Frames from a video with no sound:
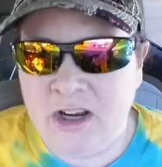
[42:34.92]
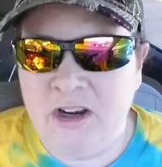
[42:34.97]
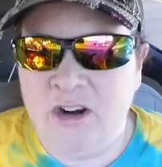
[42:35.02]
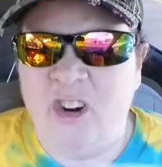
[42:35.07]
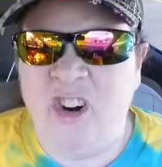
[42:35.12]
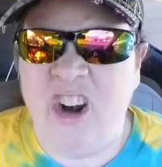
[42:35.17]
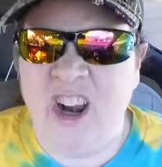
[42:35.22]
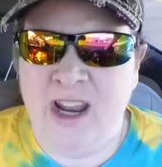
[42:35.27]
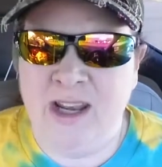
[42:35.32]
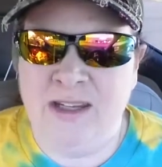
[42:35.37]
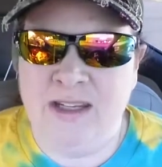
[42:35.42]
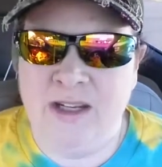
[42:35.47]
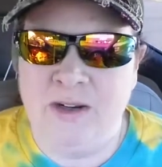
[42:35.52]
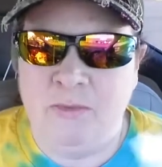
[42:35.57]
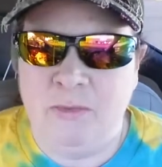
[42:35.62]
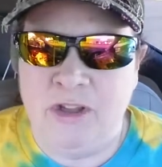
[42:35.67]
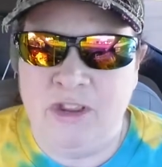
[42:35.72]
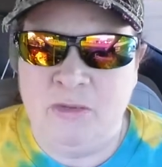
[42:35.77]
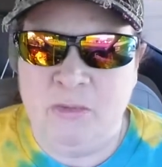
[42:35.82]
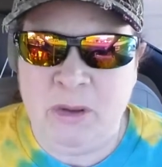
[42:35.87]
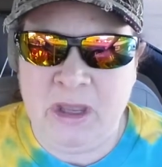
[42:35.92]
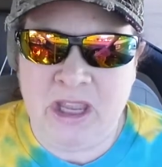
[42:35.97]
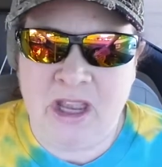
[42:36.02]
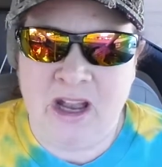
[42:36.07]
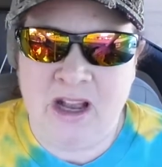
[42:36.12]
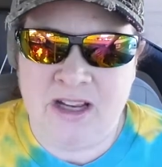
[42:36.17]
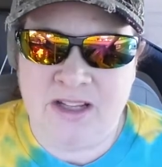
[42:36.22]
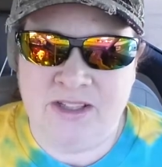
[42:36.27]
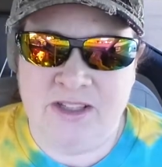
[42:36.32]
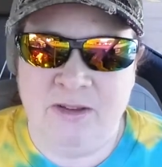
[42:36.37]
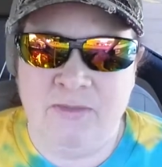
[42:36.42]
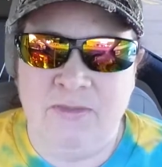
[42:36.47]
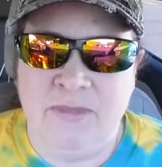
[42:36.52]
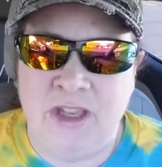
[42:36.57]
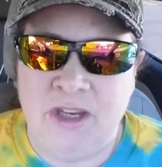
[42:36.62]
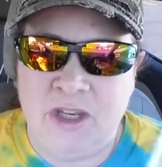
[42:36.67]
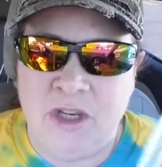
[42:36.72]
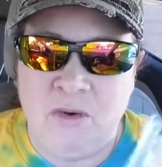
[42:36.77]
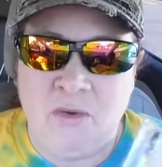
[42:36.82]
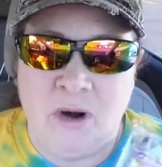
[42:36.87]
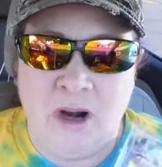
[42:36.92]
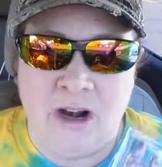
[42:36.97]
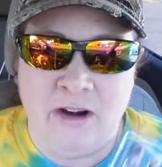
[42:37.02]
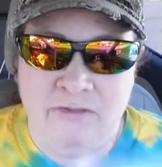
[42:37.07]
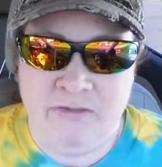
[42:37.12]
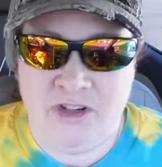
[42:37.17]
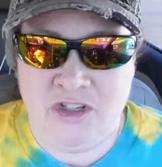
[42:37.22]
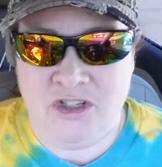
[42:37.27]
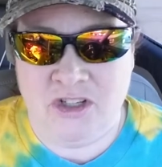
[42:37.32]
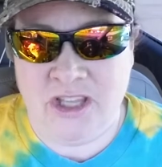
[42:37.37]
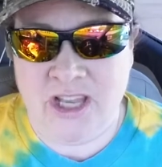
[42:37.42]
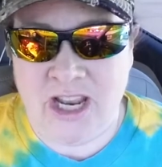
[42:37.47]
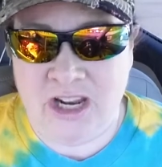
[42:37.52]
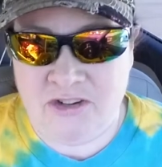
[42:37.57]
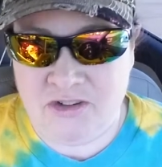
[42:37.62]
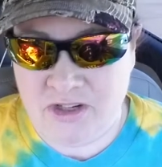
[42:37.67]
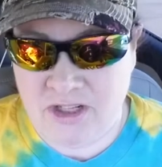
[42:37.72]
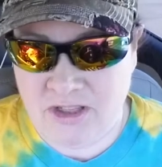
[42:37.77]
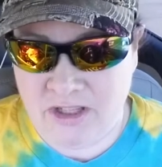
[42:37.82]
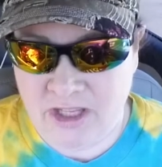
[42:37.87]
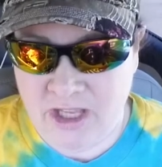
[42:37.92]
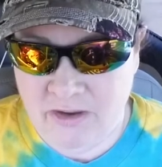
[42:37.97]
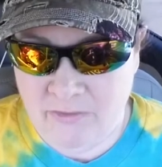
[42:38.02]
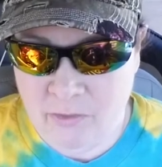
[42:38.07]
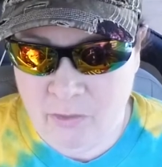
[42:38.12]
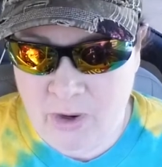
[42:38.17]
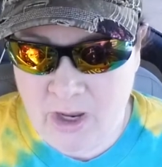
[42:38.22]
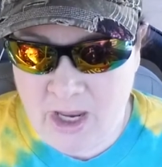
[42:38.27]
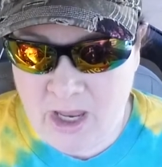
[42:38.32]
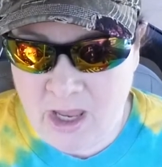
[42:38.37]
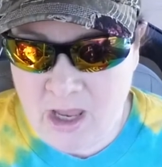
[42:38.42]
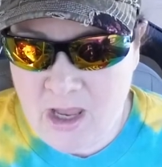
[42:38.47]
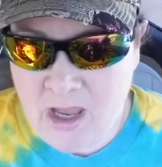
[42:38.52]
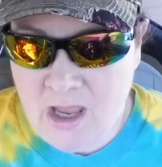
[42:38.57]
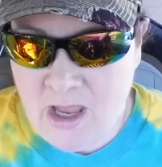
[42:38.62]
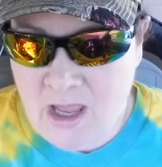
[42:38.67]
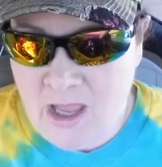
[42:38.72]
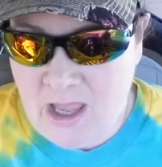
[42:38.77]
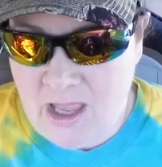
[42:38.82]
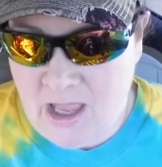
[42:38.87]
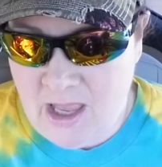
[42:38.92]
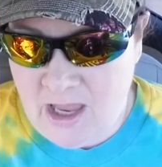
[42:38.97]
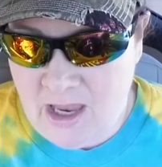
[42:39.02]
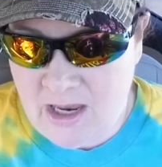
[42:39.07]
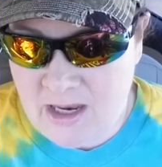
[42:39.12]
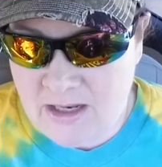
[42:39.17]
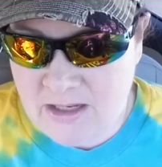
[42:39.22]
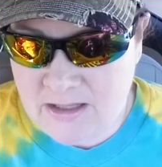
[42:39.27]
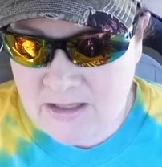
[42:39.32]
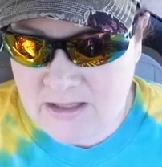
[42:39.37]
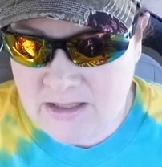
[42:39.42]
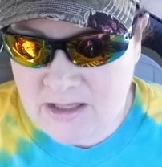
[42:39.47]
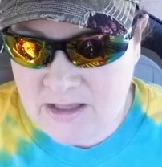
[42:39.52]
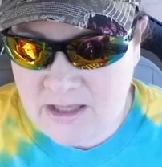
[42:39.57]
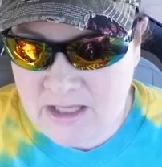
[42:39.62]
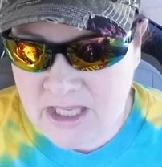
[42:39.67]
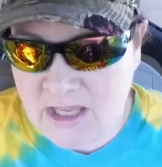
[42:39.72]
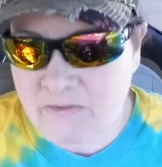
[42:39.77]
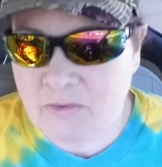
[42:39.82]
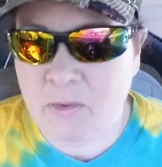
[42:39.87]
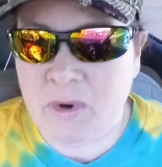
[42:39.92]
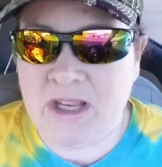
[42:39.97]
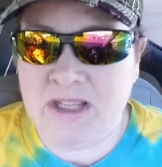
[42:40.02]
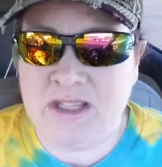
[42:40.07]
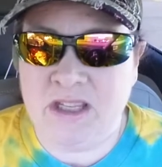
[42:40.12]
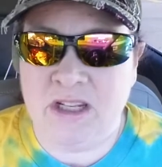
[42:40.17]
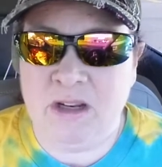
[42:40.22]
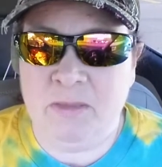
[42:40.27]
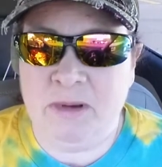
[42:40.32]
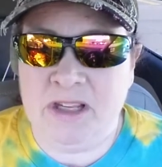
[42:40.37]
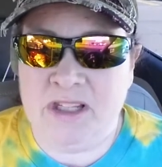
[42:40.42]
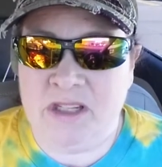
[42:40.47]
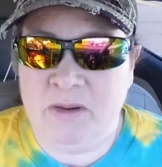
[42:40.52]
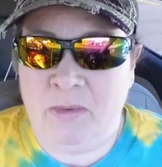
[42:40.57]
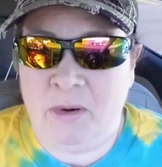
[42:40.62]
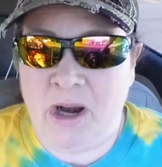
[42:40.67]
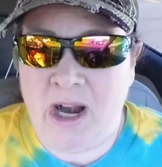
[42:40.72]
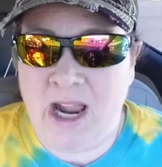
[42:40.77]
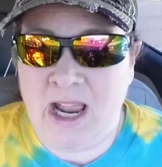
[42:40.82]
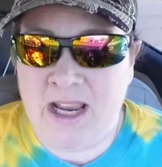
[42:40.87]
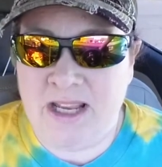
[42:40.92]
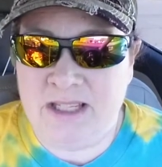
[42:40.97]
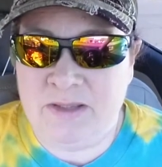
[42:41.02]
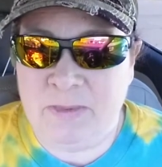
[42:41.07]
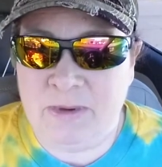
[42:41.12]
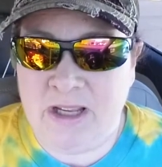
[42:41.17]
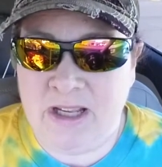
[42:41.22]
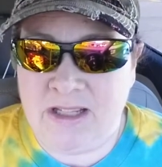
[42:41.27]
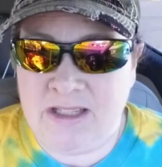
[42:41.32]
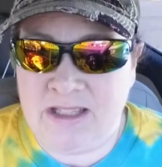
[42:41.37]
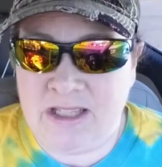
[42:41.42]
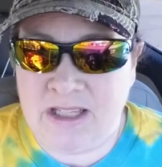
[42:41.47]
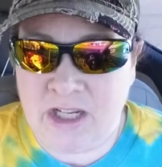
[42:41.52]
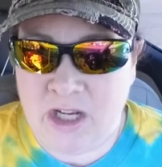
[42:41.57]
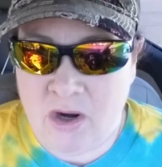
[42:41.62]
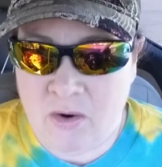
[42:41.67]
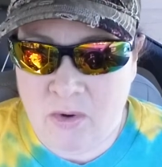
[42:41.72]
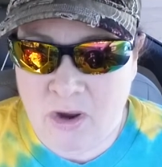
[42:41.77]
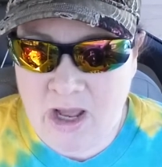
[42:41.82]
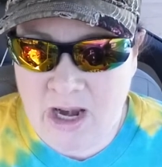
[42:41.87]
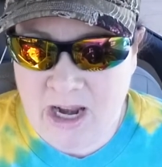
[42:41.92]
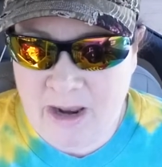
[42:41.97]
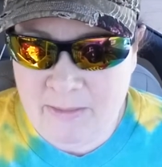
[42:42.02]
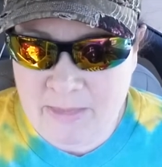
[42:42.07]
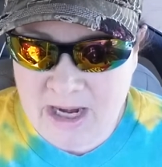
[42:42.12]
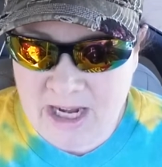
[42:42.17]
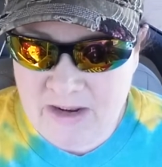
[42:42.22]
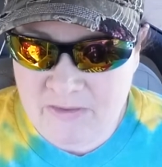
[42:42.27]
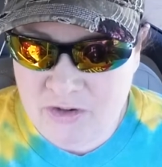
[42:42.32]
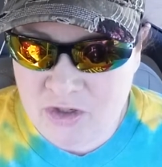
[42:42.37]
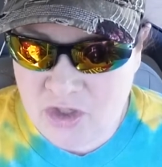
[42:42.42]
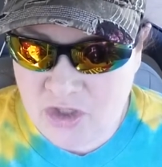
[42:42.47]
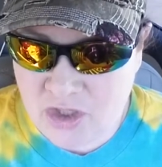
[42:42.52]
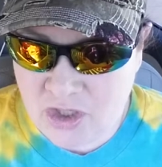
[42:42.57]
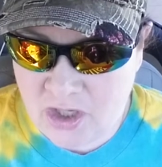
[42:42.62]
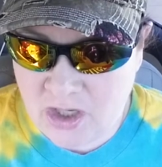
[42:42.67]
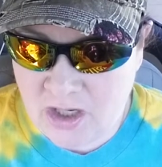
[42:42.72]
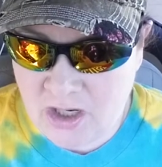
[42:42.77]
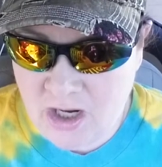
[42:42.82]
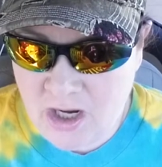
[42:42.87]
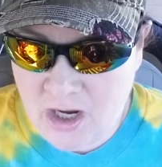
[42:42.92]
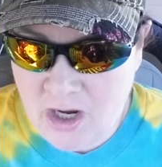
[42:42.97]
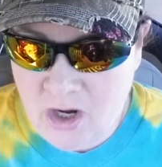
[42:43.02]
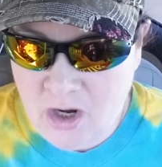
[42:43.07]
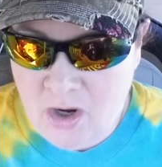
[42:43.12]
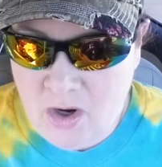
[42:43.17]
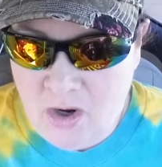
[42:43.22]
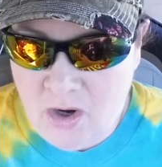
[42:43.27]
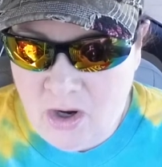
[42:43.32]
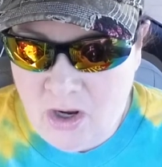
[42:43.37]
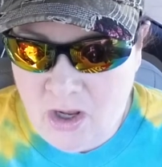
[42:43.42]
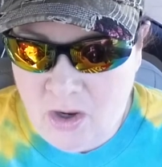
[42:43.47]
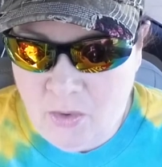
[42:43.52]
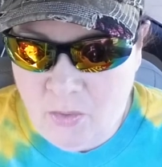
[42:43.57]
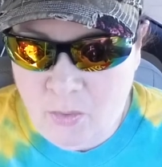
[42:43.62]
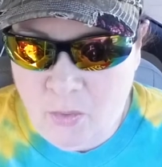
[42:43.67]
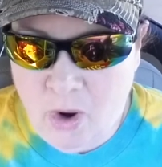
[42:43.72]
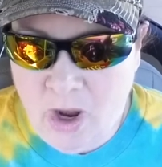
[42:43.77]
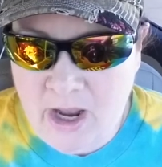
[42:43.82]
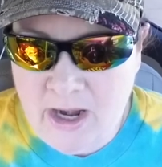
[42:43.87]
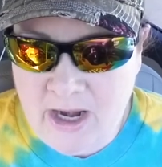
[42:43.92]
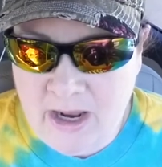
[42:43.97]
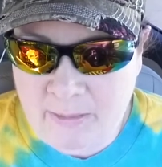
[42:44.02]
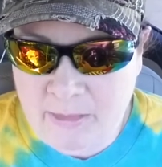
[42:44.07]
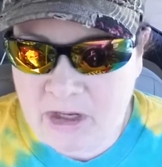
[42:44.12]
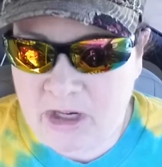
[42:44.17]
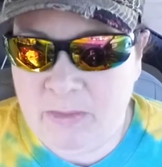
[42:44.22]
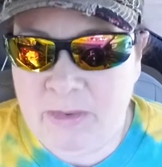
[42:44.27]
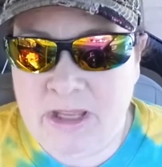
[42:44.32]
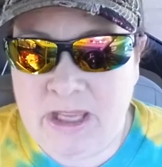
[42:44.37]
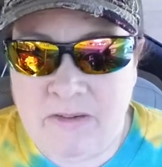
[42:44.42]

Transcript: it or end it with be awesome, then you are officially entered in the giveaway. And the giveaway is going to be a surprise because you know what? I'm not even sure what I'm going to be